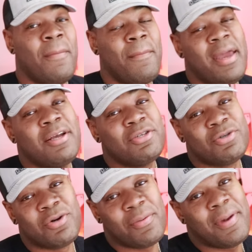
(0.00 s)
make
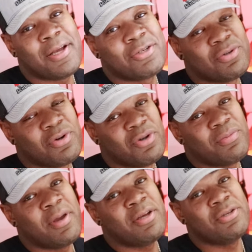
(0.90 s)
sure, make sure,
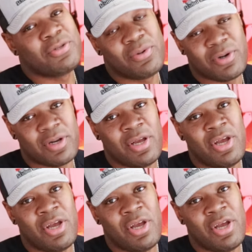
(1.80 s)
make sure